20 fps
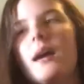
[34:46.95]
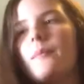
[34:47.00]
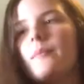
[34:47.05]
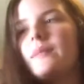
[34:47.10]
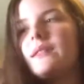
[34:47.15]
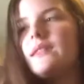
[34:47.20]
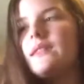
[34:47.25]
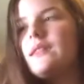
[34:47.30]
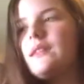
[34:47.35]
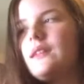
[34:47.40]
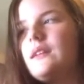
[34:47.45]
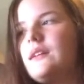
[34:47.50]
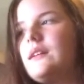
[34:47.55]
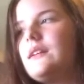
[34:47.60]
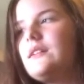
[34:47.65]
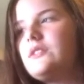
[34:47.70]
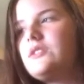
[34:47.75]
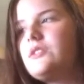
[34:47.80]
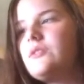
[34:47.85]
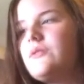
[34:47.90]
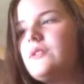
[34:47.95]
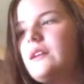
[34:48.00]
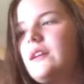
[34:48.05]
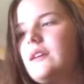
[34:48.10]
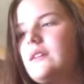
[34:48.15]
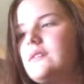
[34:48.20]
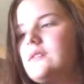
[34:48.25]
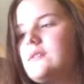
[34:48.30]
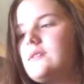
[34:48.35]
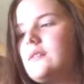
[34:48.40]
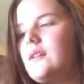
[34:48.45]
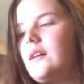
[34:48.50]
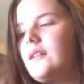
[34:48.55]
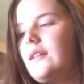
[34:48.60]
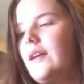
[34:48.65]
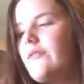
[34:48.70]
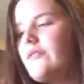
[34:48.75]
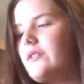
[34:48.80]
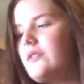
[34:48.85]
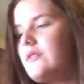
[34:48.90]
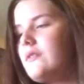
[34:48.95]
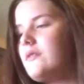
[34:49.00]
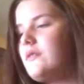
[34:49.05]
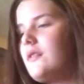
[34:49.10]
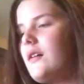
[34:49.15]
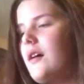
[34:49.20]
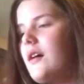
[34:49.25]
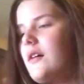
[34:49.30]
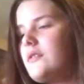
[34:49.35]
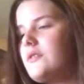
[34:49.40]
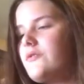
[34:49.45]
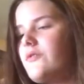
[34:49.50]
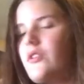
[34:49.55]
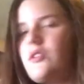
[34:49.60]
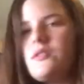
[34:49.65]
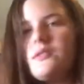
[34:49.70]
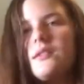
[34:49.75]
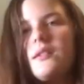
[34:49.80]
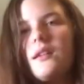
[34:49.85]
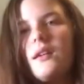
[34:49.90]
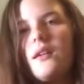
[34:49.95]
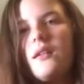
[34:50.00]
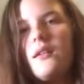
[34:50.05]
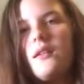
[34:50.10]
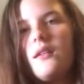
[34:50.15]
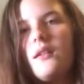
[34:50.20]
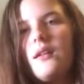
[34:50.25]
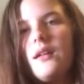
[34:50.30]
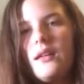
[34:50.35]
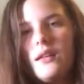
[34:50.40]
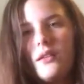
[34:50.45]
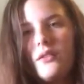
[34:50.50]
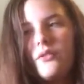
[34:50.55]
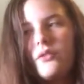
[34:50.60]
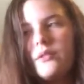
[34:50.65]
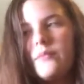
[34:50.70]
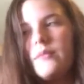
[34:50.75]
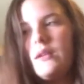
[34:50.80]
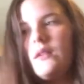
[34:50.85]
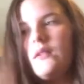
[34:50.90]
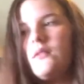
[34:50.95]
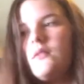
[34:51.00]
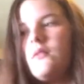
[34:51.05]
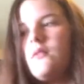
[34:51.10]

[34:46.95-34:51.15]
But she only has 11 on varsity, including me.